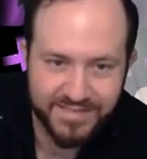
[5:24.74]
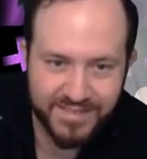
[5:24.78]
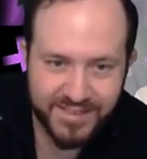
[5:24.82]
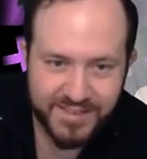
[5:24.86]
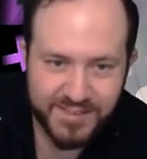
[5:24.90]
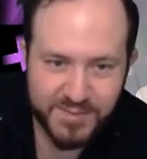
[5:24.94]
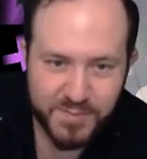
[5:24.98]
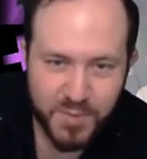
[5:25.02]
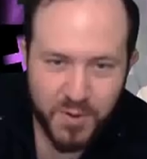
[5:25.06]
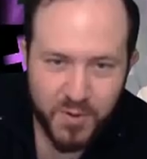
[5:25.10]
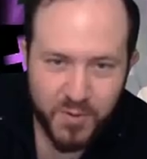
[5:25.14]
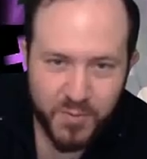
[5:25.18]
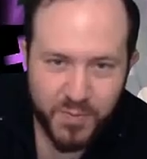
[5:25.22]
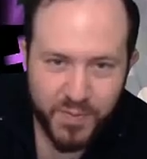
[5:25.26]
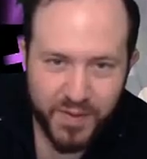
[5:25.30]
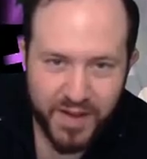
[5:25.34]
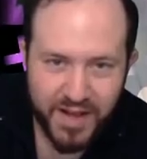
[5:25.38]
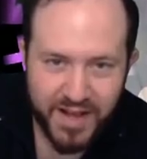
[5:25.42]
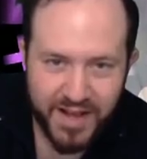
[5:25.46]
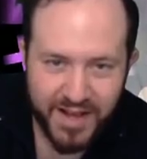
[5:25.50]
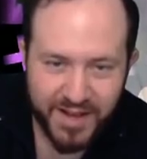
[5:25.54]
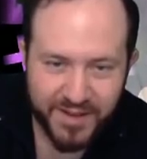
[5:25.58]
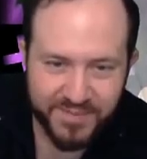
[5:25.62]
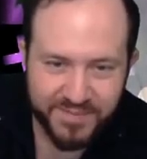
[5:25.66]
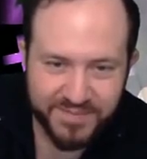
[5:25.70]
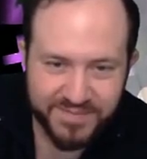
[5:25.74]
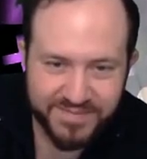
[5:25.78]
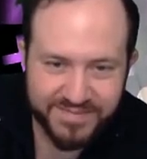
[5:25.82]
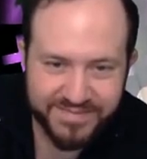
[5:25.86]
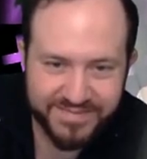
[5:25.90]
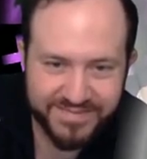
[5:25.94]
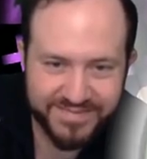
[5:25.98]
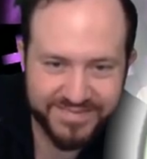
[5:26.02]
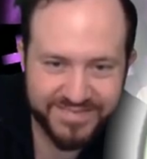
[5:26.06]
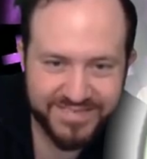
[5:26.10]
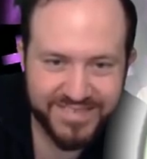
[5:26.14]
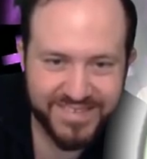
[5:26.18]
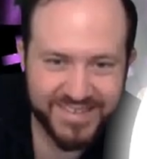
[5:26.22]
I smoke bomb!
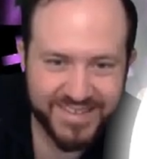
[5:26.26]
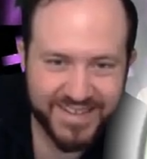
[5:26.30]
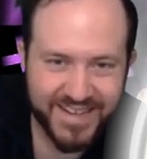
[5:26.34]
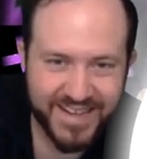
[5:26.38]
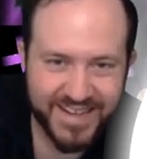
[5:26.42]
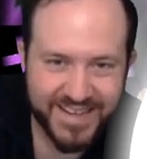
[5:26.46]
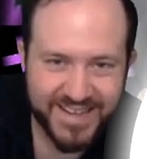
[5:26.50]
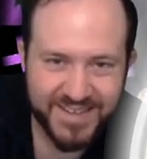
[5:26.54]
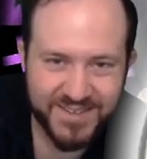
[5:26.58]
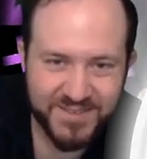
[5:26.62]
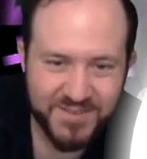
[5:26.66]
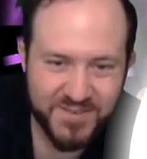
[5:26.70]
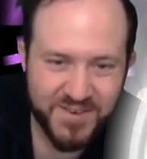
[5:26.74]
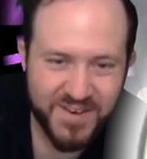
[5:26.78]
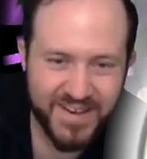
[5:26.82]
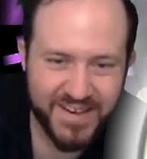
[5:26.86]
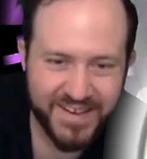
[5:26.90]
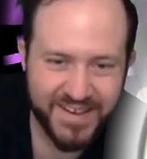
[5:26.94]
Look, I can